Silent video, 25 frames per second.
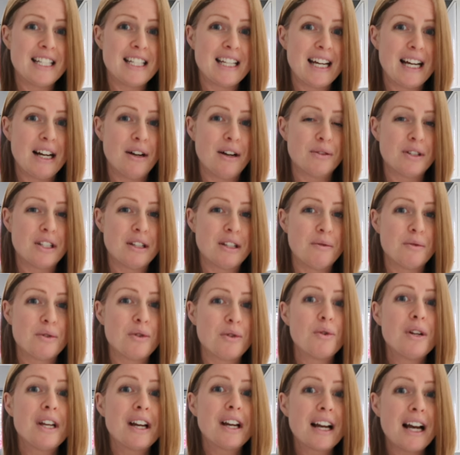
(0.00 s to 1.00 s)
down, so it was
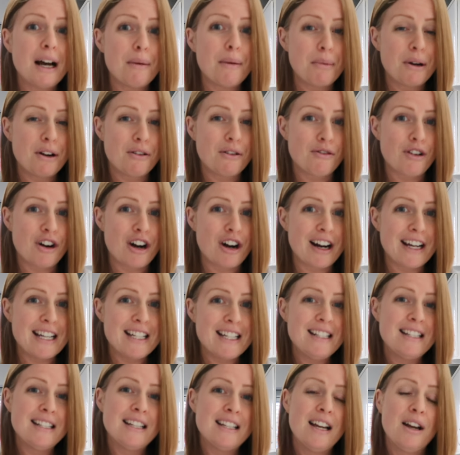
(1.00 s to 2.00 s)
only a couple of
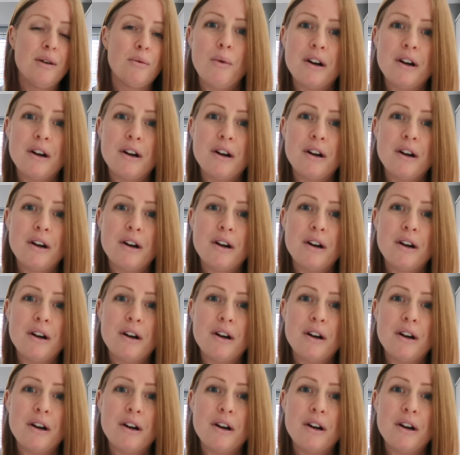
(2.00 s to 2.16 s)
rides,